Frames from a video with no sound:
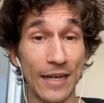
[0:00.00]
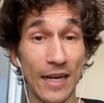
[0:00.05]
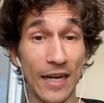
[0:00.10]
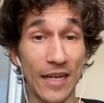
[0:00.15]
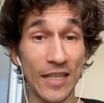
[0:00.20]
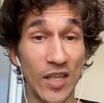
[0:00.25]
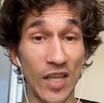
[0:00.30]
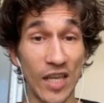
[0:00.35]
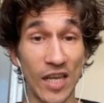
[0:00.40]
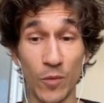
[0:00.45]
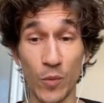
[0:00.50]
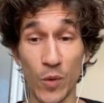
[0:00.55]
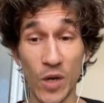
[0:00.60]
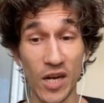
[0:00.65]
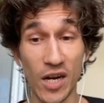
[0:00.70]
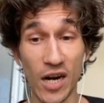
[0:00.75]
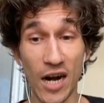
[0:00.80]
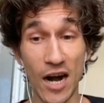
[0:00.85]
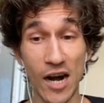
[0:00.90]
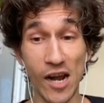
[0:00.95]
I think we
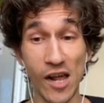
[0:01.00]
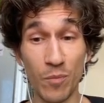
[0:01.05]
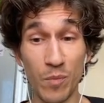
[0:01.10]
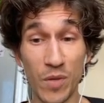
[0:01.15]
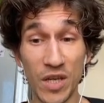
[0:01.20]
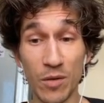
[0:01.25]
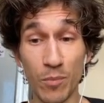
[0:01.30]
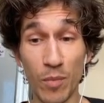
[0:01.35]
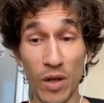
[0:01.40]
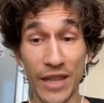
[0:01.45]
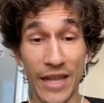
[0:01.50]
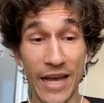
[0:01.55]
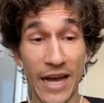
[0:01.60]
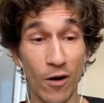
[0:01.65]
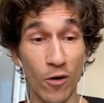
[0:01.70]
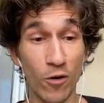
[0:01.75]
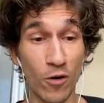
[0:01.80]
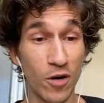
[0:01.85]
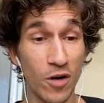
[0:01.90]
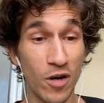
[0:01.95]
are unbeatable
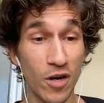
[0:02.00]
now.